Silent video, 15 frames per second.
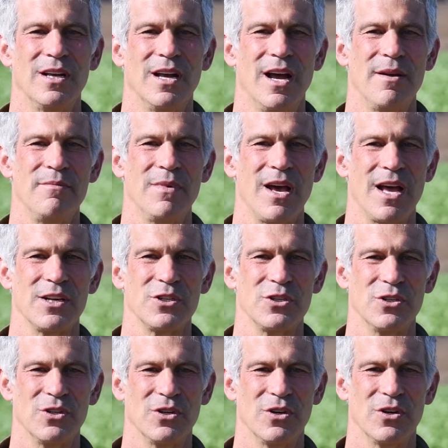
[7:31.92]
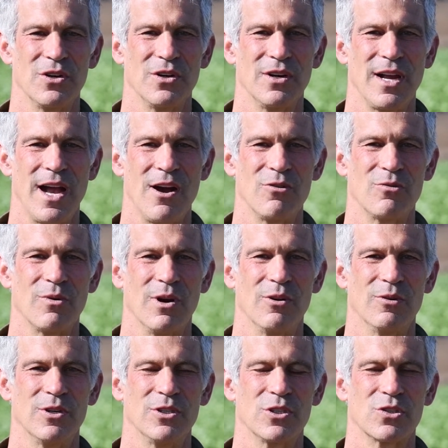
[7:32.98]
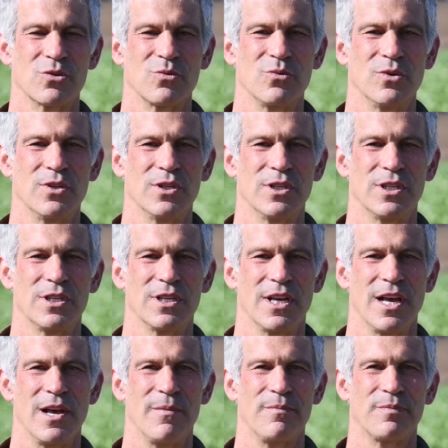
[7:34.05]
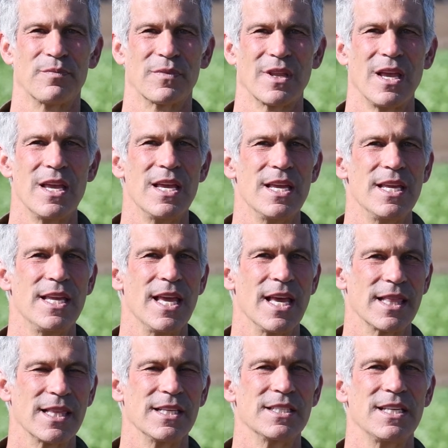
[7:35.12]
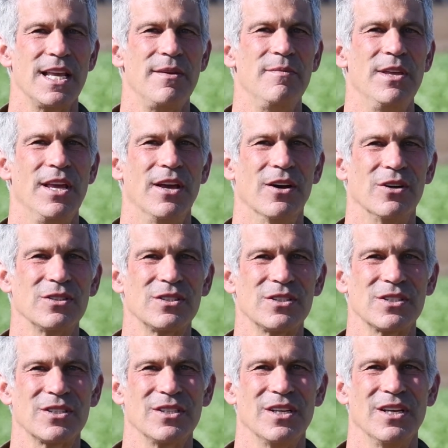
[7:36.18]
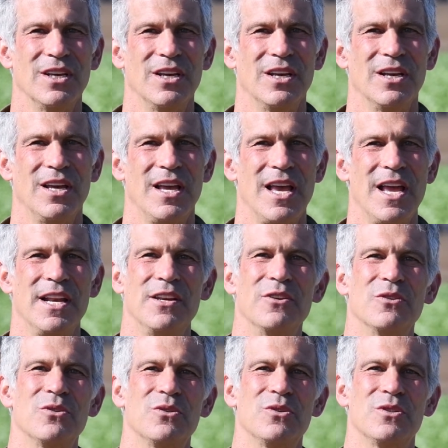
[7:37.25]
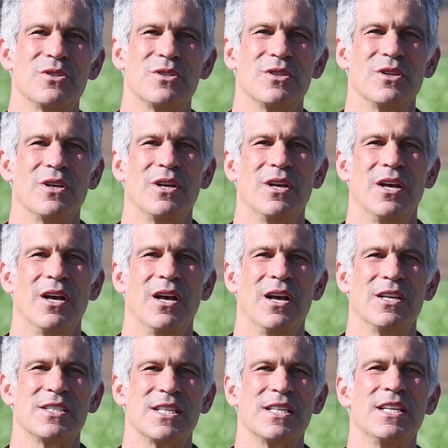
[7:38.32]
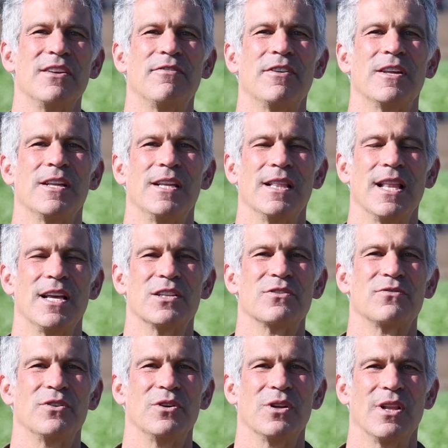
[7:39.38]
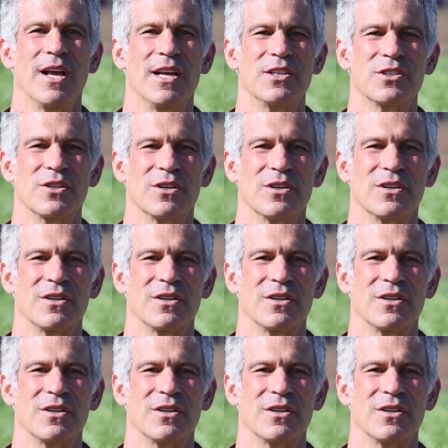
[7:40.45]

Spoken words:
I'm not sure how growers would get the same yields and use significantly less fertilizer.